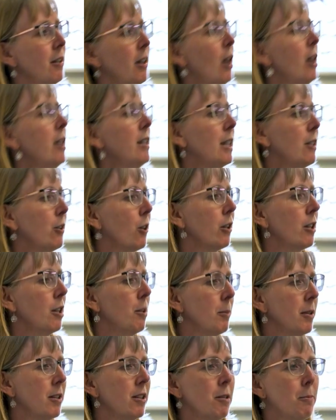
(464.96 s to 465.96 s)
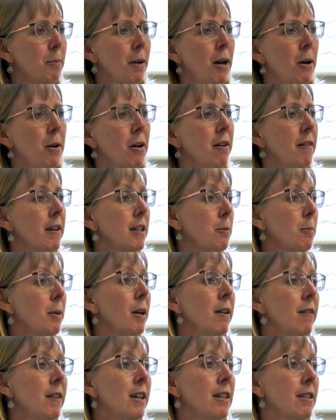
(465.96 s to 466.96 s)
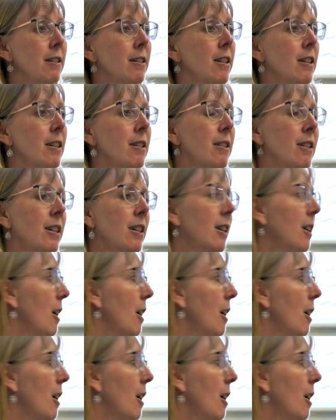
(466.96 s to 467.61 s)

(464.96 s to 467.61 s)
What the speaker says: learning document about our experiences